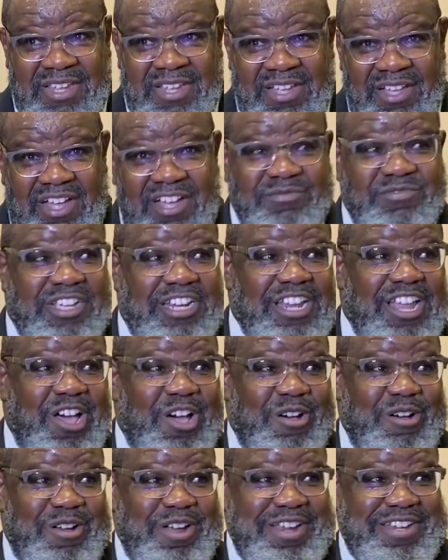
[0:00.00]
of the
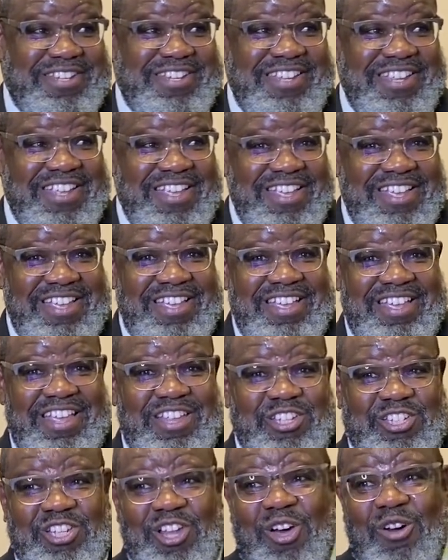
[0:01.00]
Lord.
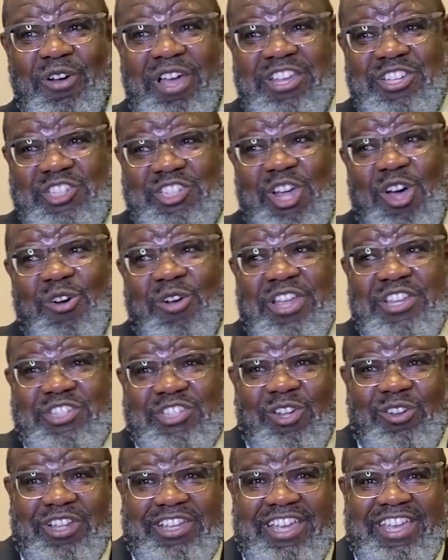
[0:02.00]
And so, and so, and
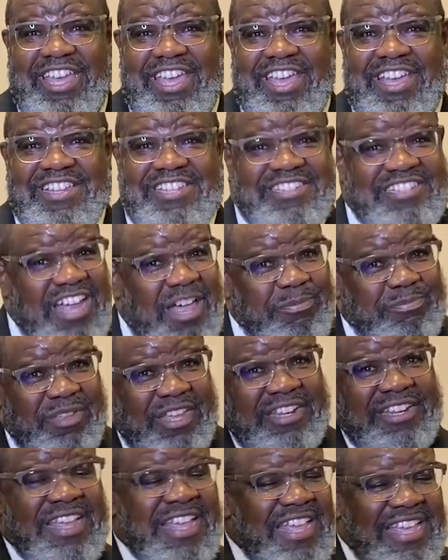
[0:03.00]
so, okay, here's
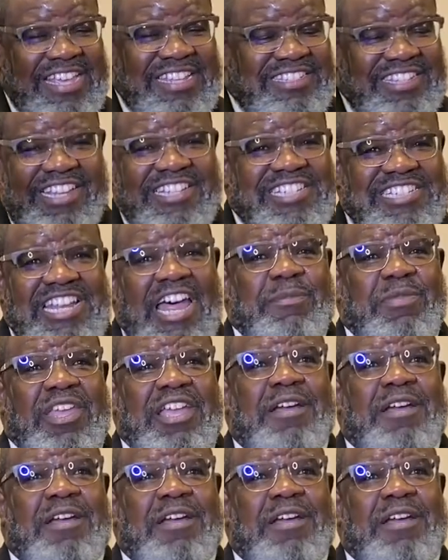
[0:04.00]
something, it's just something